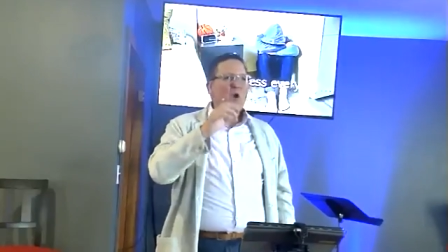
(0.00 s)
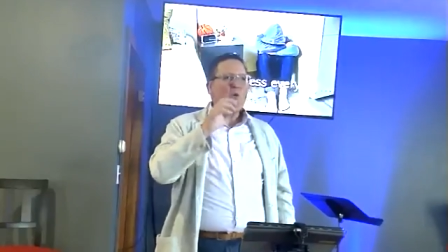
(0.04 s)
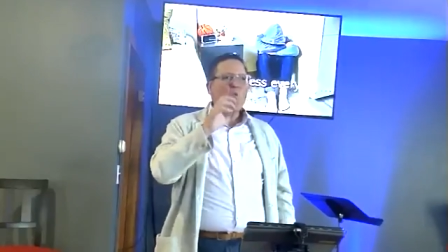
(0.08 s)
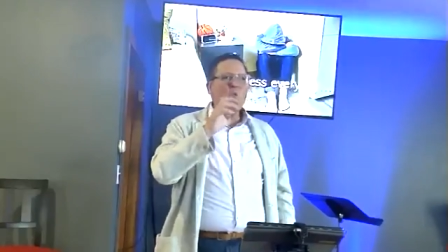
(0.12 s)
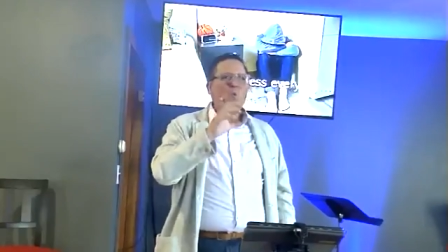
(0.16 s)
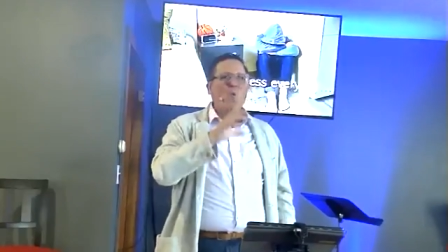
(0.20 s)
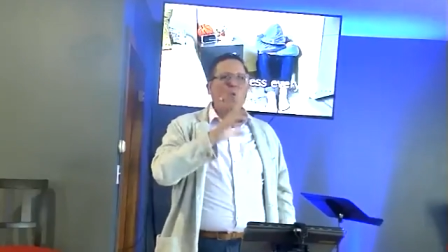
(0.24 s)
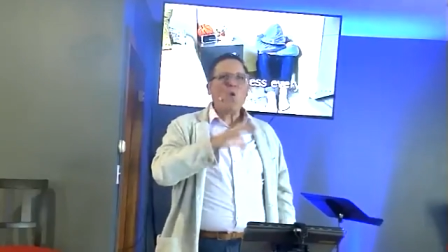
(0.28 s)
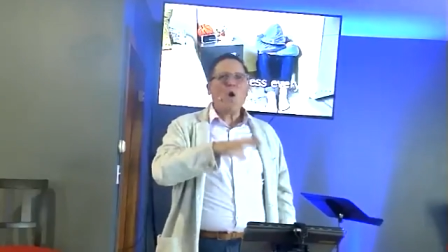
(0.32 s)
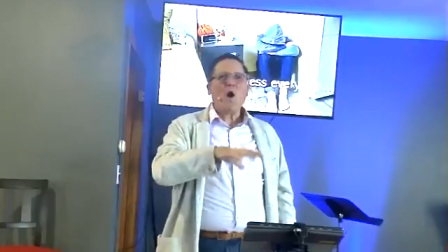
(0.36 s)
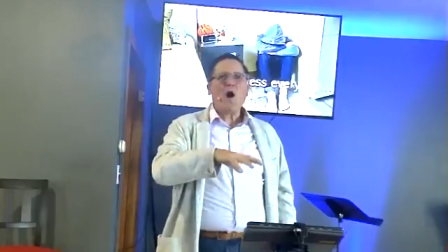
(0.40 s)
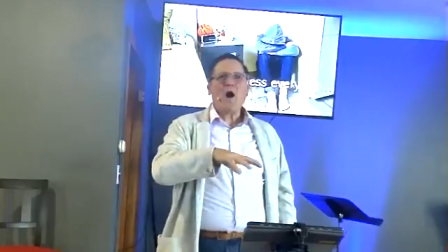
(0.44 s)

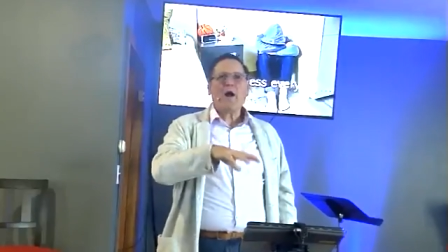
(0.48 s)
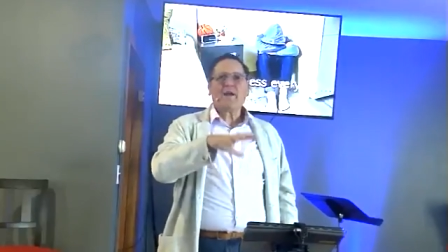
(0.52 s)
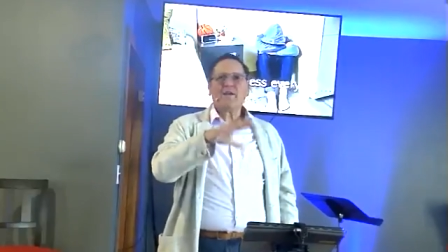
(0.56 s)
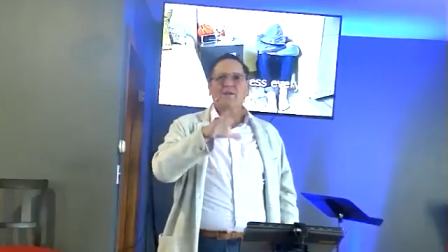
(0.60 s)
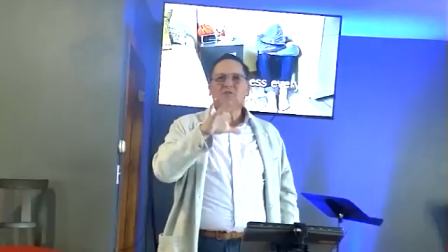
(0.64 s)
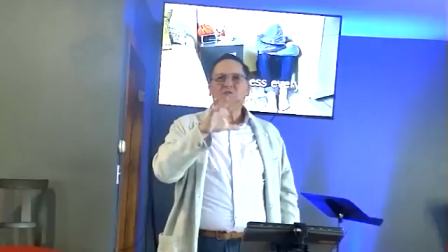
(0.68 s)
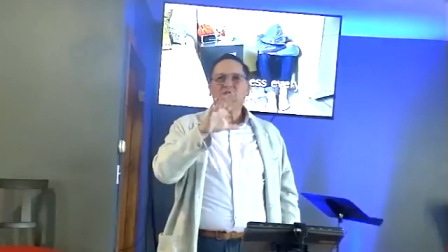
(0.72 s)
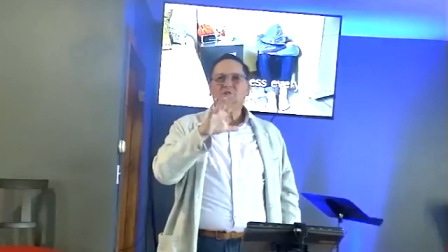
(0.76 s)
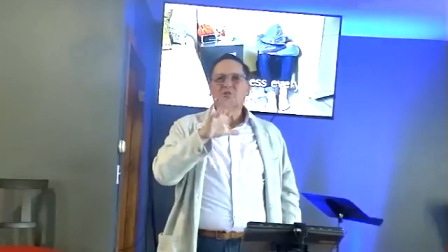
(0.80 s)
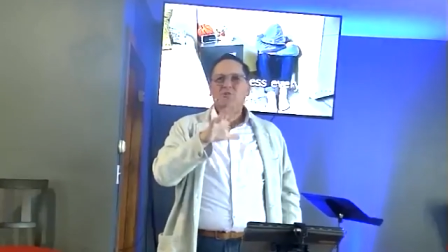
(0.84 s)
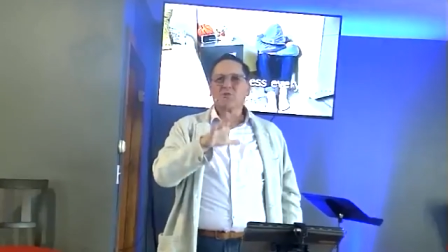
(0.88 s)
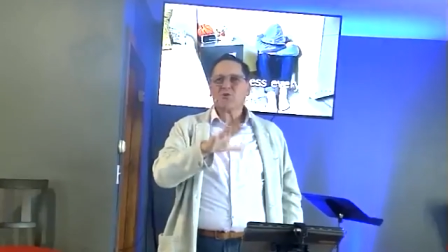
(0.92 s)
Our
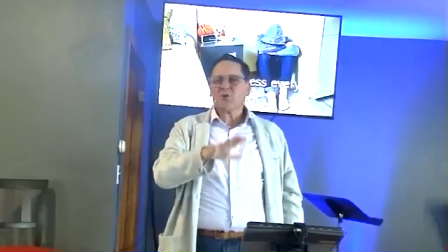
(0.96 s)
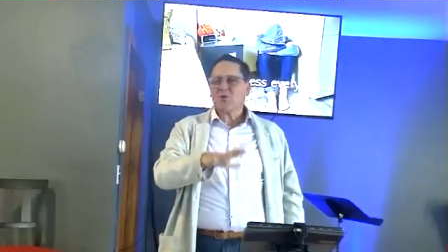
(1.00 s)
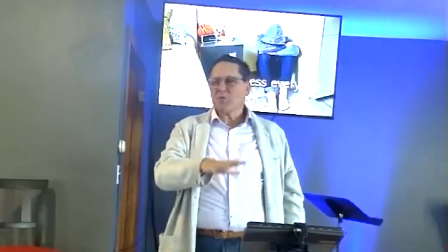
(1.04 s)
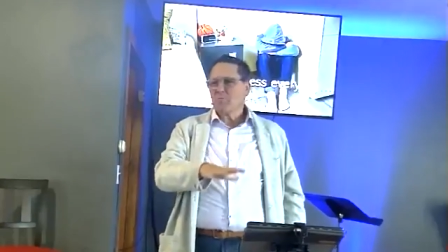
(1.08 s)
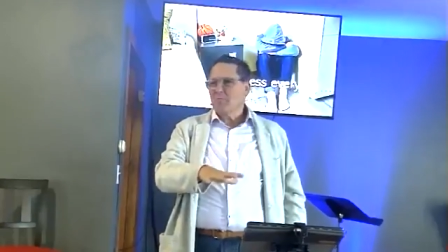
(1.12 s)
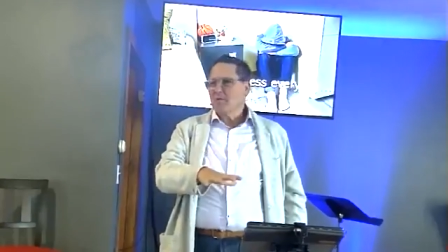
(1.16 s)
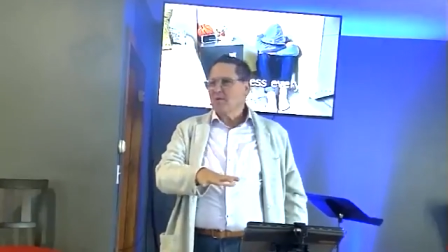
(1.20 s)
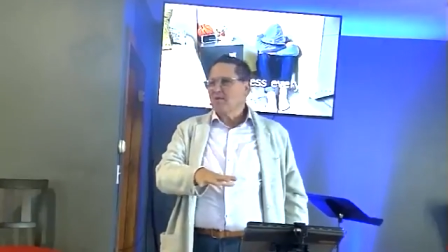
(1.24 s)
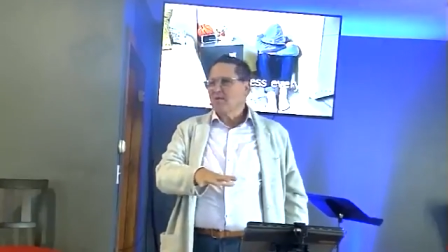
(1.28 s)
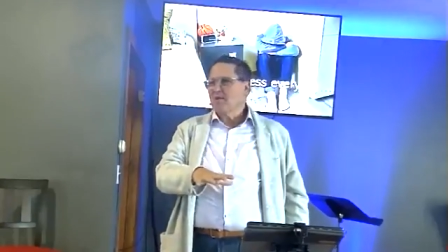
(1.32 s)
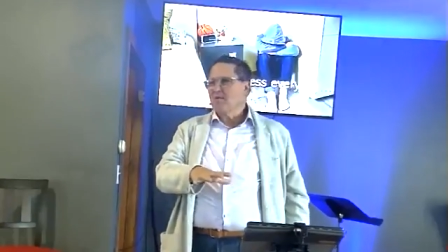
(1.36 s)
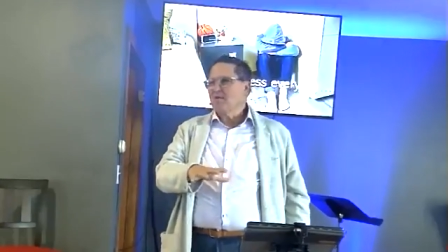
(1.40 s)
walk is
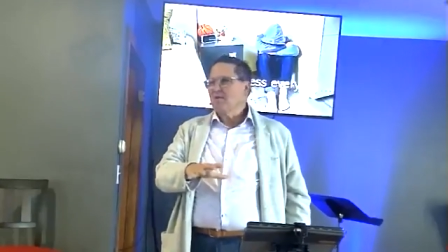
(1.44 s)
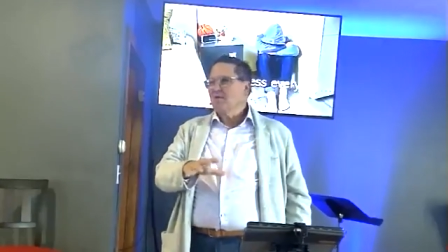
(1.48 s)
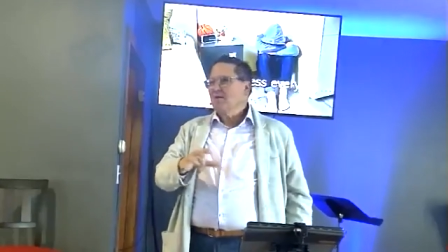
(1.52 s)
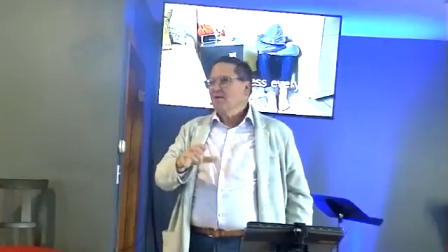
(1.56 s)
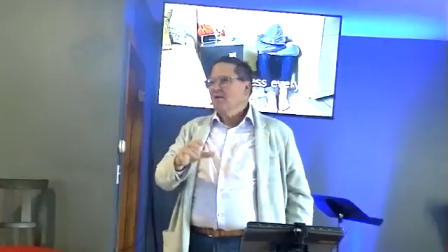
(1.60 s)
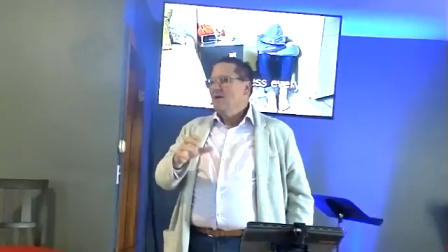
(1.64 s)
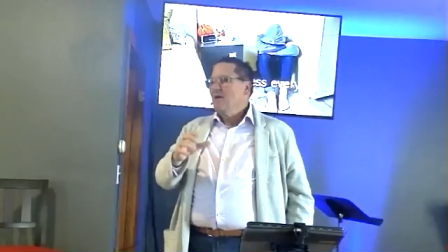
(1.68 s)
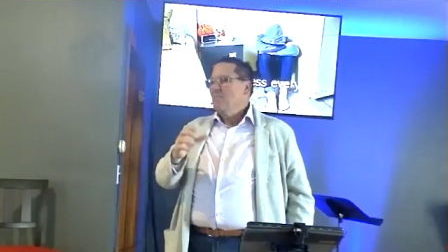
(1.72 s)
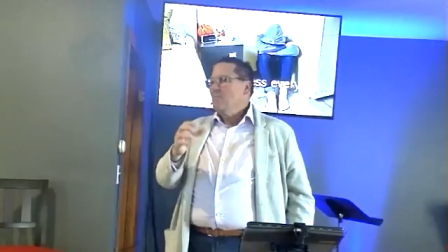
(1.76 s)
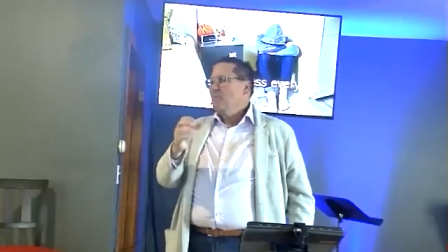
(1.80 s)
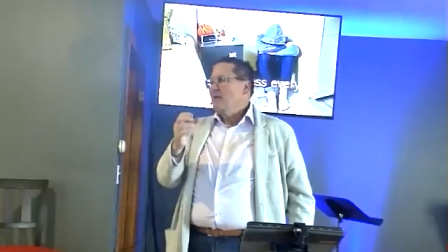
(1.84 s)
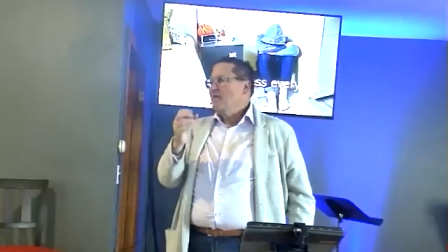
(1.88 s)
determined
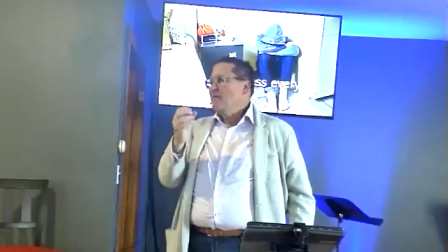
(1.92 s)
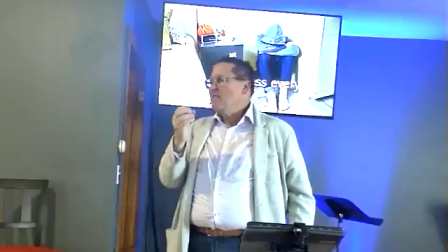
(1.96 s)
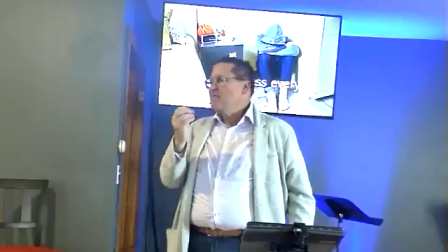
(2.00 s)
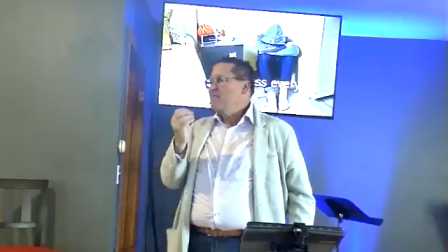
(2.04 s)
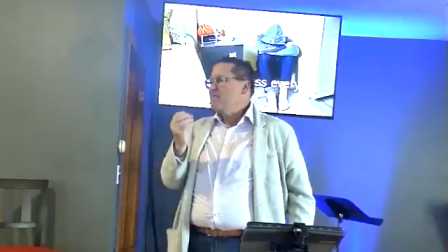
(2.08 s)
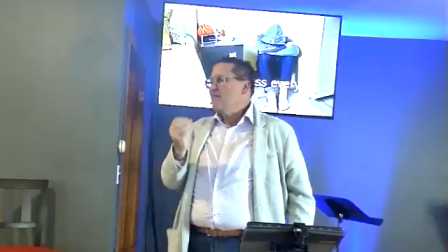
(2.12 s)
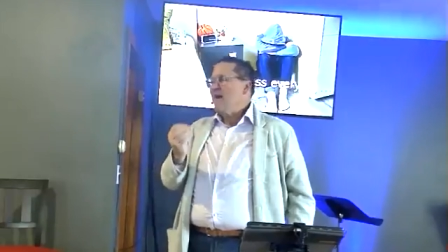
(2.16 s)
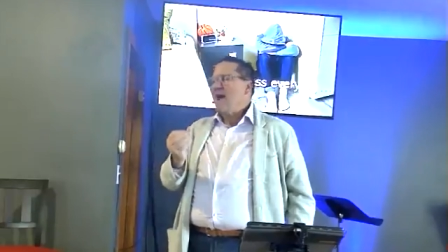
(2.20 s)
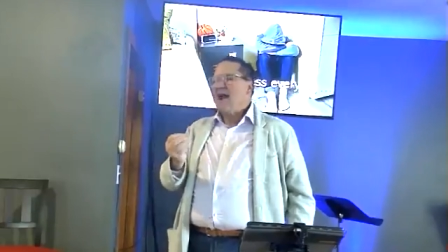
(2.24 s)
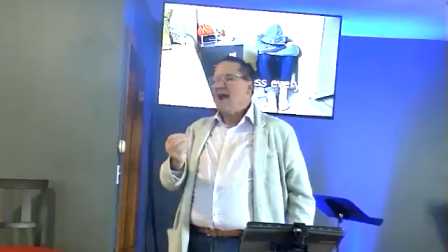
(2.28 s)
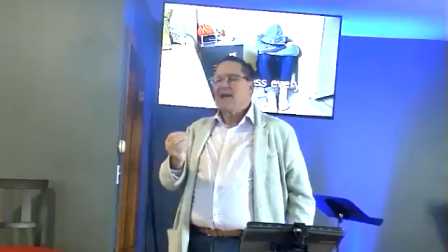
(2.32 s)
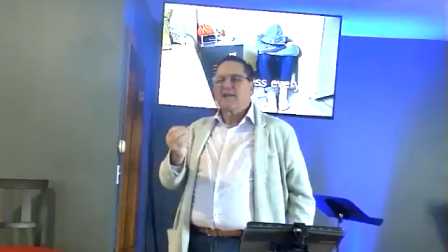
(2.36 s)
by the
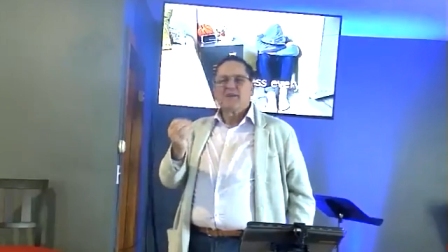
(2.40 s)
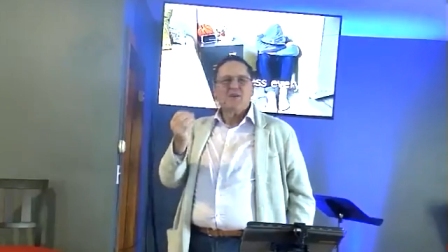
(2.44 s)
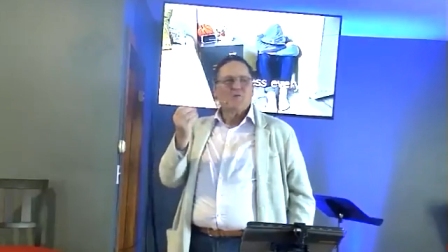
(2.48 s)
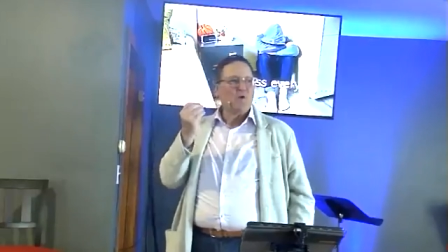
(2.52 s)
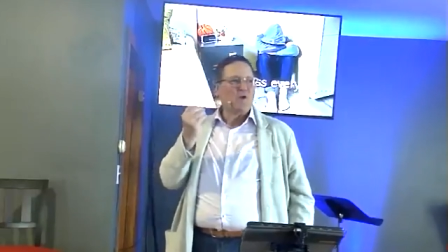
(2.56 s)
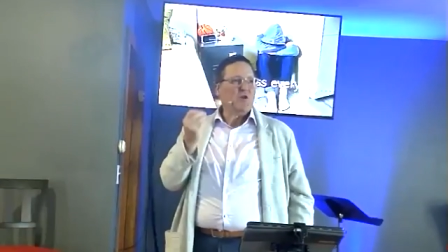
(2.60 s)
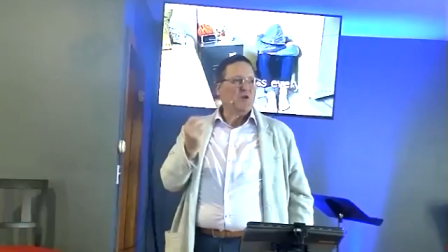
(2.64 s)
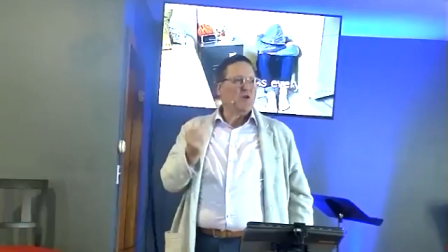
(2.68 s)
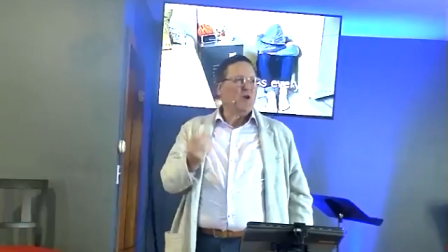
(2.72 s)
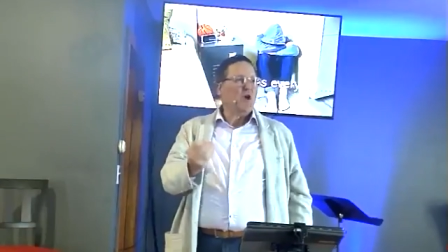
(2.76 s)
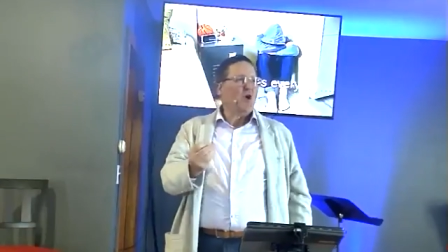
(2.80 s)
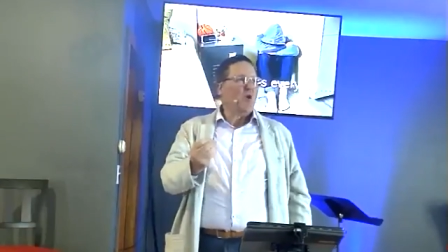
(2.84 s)
fact that we